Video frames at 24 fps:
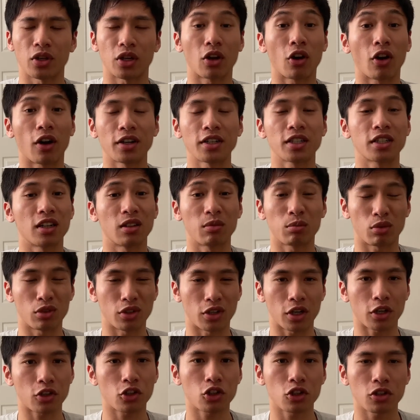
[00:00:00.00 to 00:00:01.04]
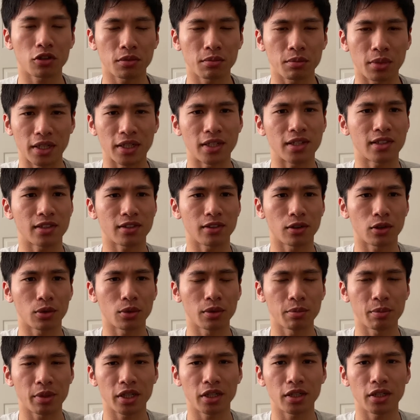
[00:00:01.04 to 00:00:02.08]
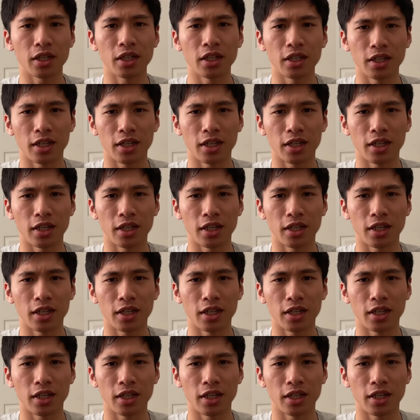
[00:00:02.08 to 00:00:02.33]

content production might slow a bit,